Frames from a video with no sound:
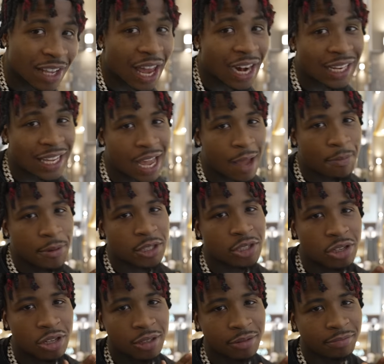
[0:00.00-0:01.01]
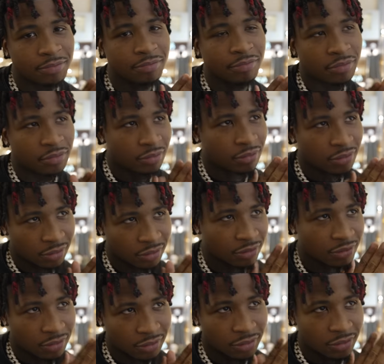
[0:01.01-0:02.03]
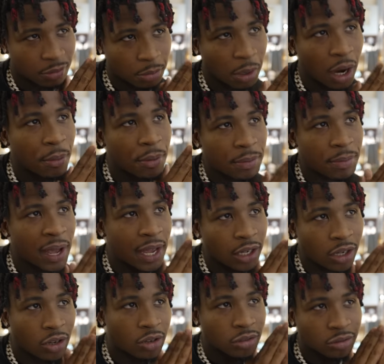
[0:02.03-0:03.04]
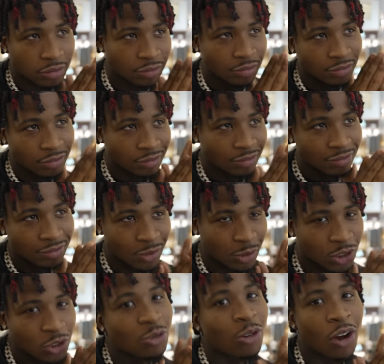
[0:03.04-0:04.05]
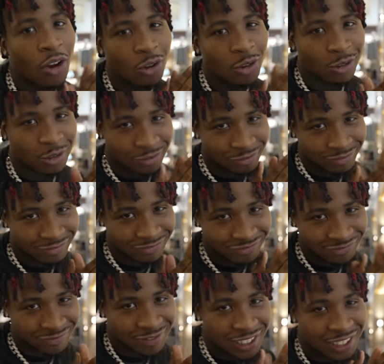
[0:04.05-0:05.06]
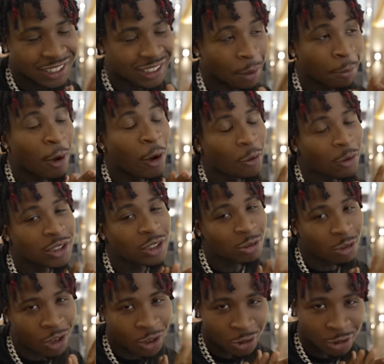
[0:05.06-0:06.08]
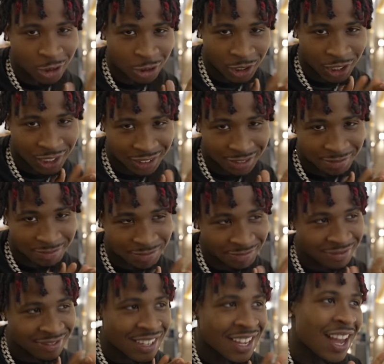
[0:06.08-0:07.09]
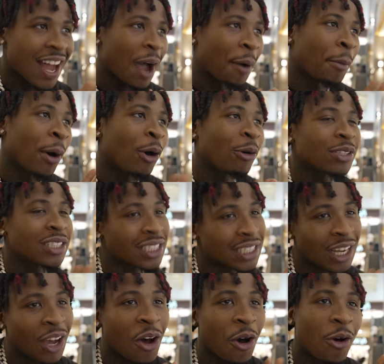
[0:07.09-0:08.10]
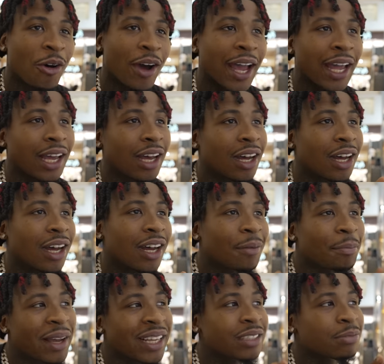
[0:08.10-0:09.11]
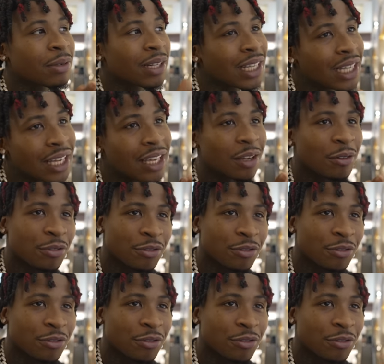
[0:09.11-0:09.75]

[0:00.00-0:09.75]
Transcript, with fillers: Now the camper trip, Barbie Bando, with two on? Cause I'm on with two on, twin. I'm on with she on, and uh, best believe,